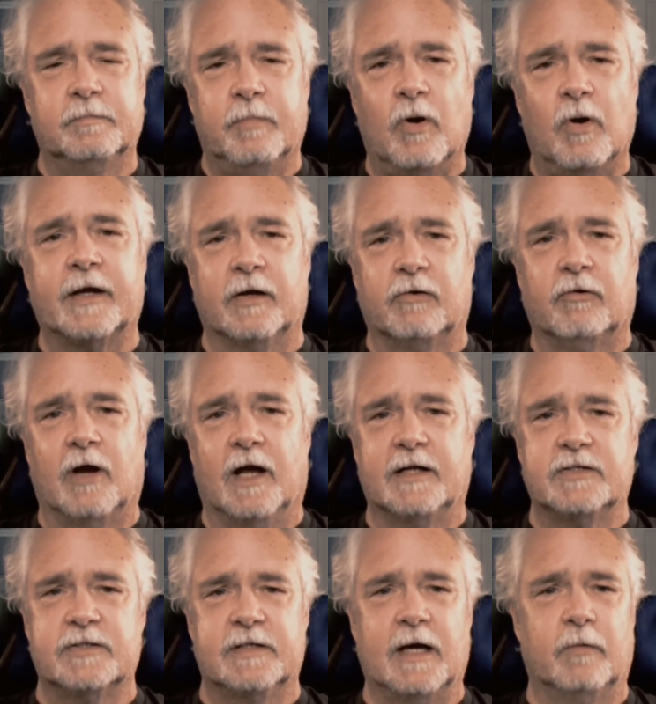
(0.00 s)
parking
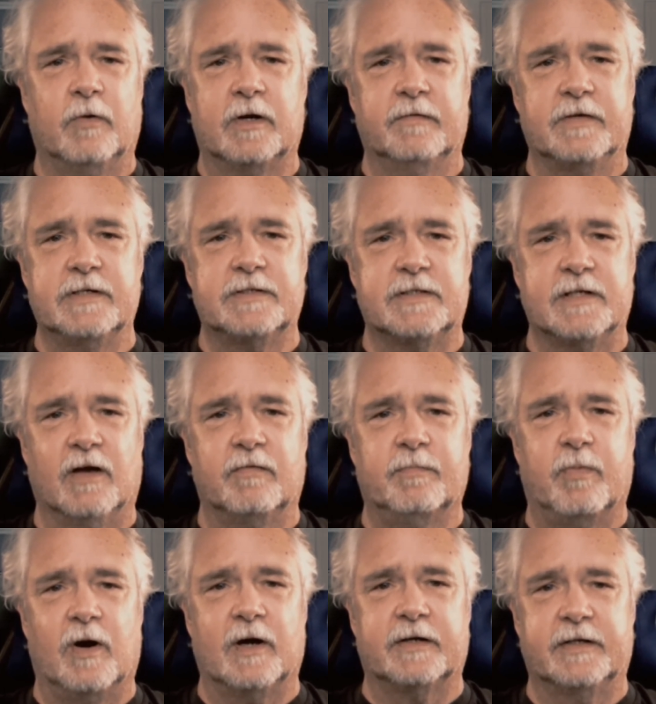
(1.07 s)
garage, not one of these
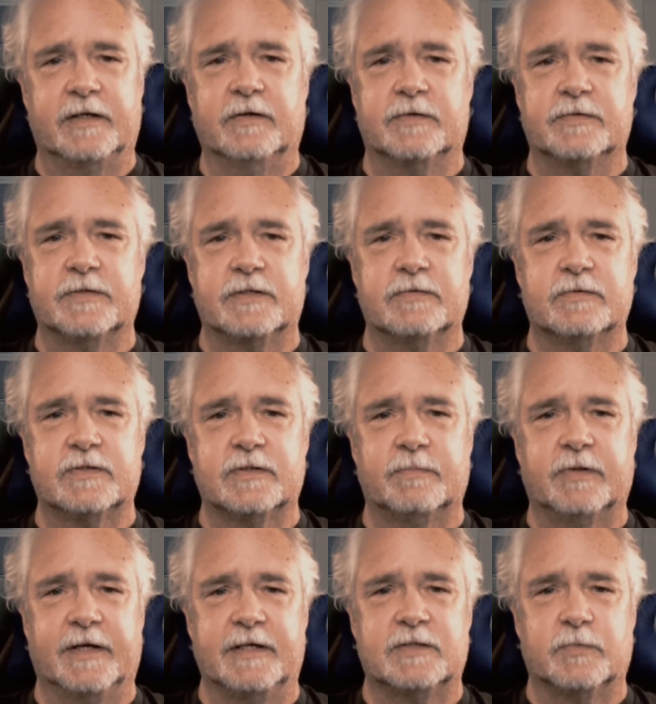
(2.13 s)
self-park deals. This was a
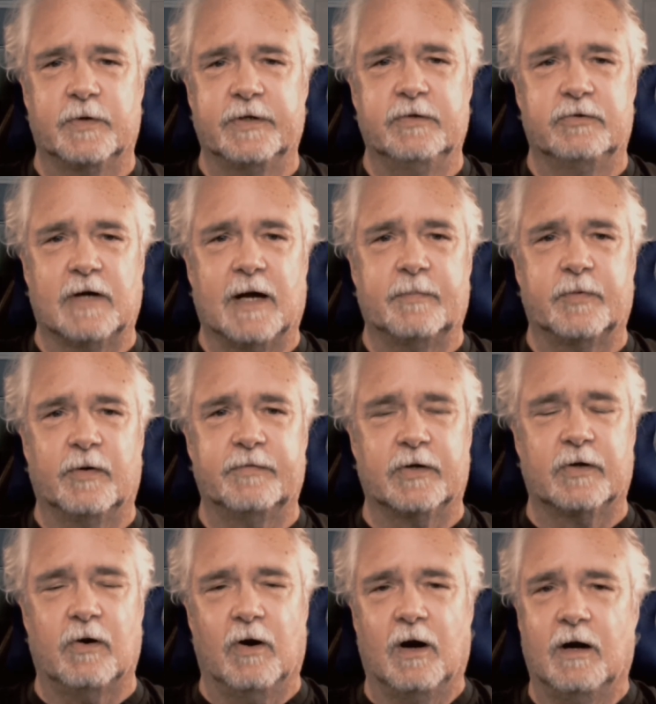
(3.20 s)
place where you dropped off your
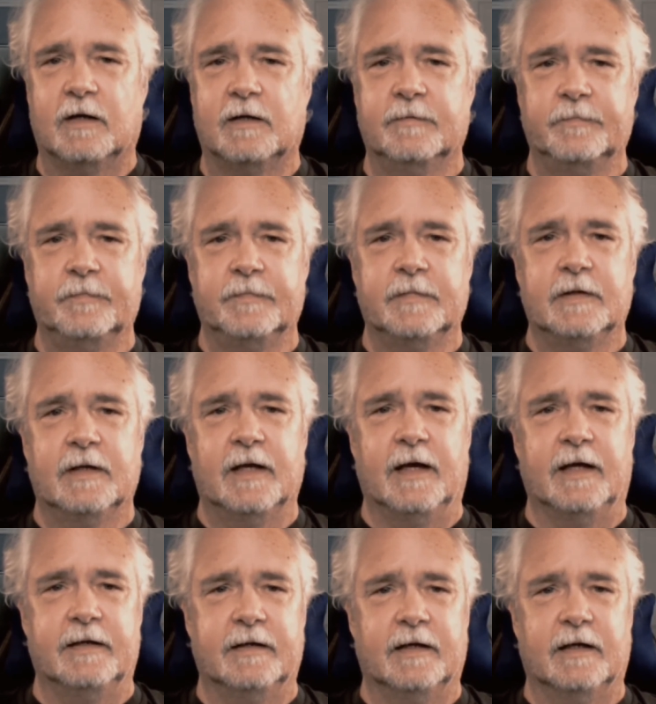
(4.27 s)
car
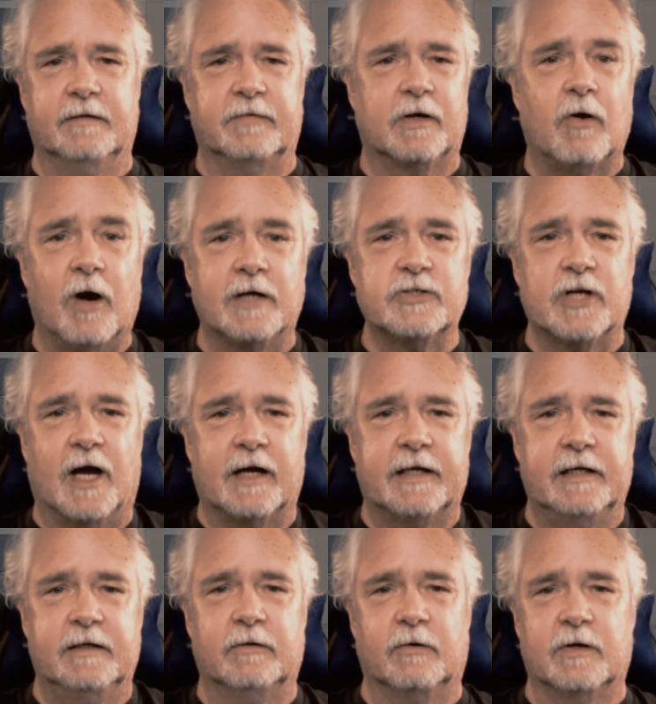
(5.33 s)
and the car
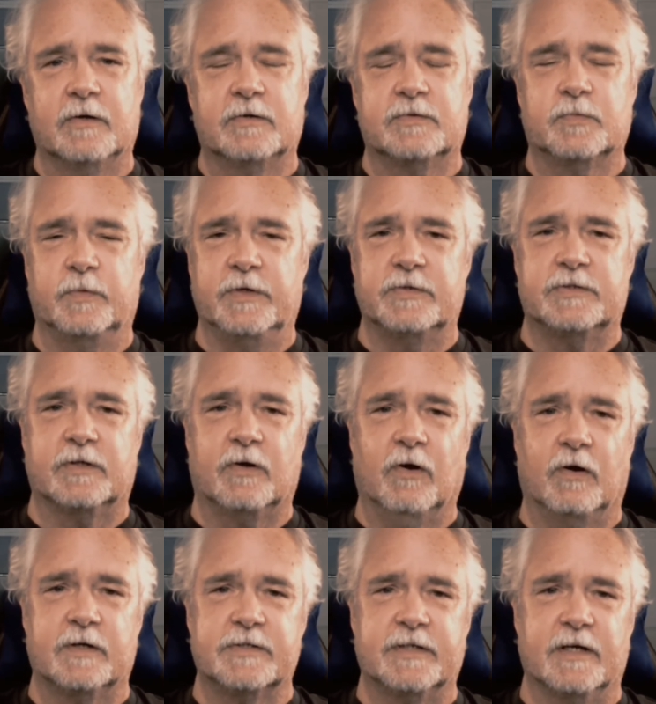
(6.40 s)
jockey, or as we used to
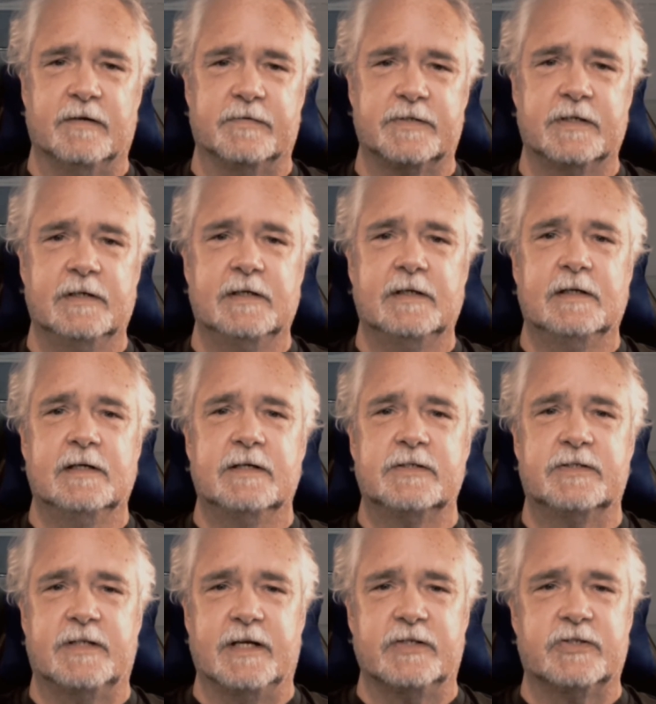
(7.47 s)
call ourselves,
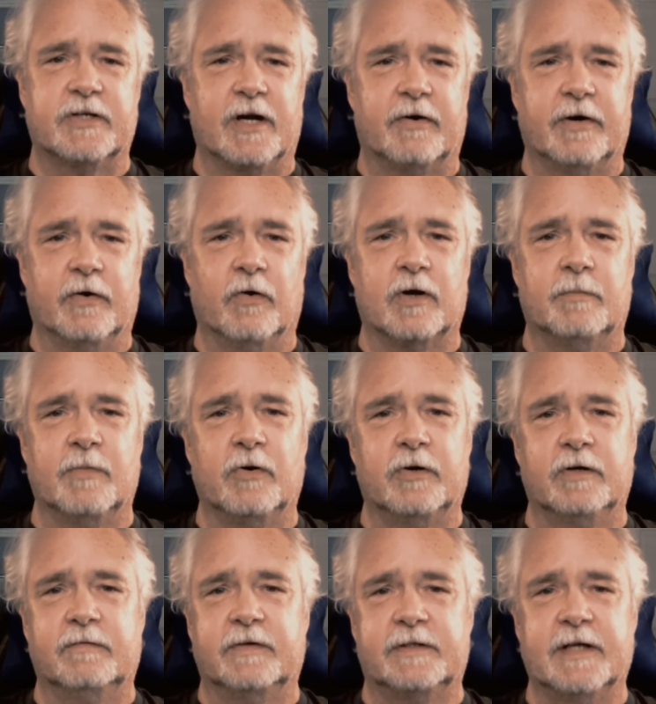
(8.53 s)
stationary
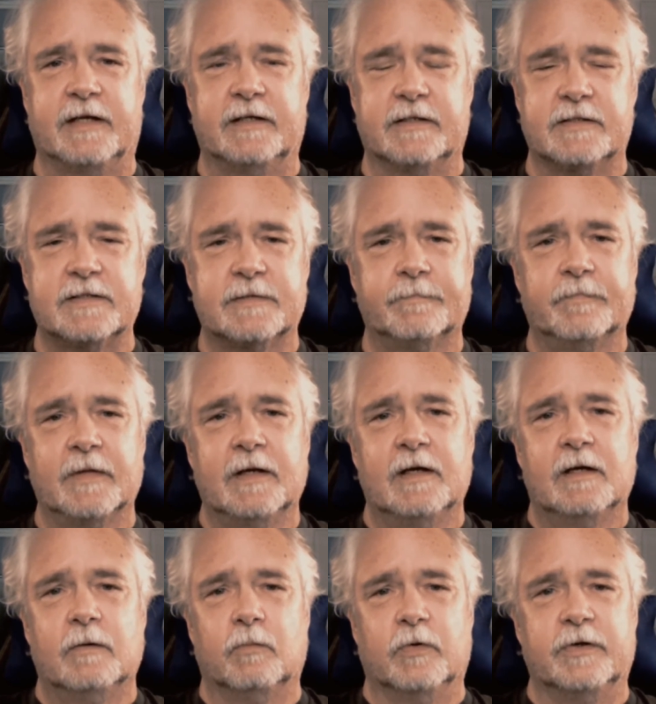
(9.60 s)
automotive attendants,
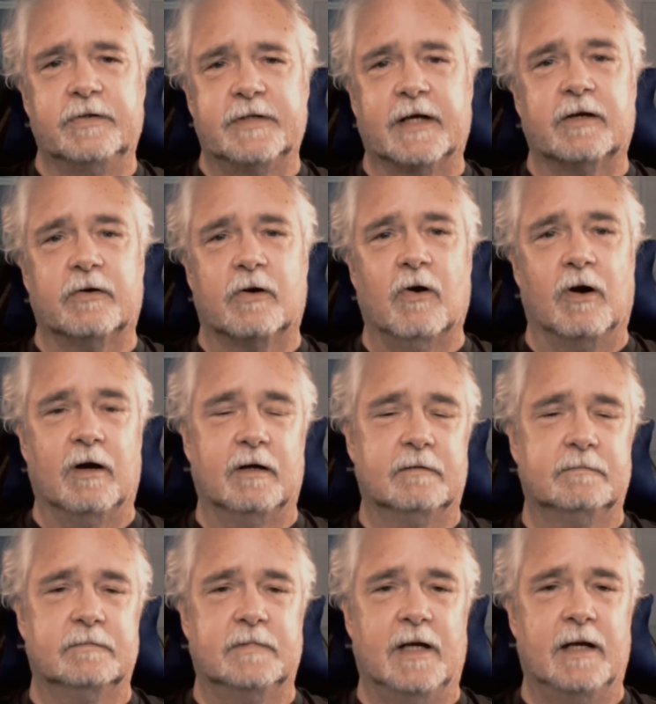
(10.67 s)
would take your car
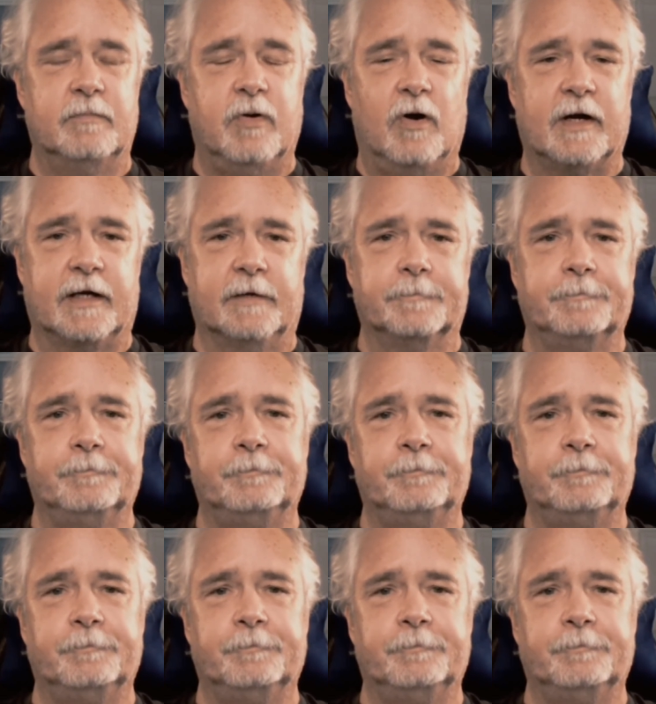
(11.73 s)
and park it.